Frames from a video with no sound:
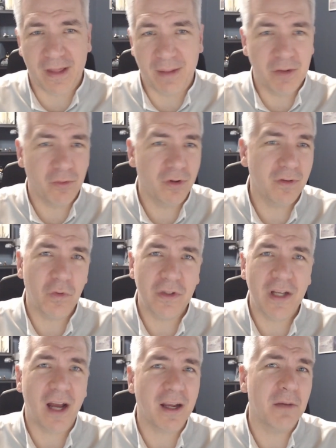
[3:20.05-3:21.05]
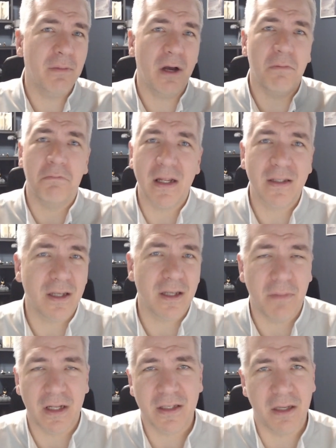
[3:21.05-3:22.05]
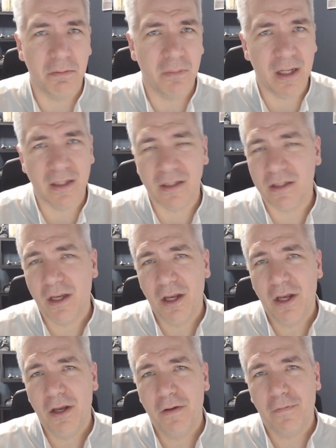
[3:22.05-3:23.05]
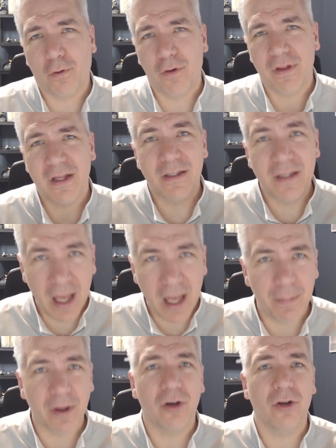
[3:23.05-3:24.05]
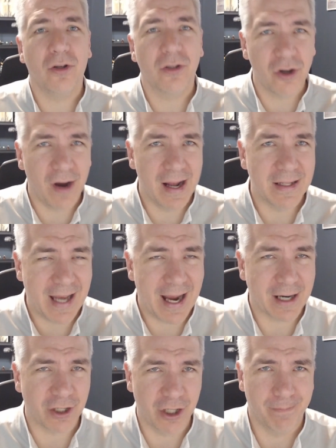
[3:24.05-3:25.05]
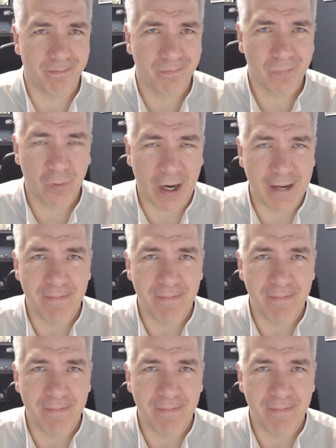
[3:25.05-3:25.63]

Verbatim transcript: I mean, we're, we're talking about months and months and months for the typical transaction, right?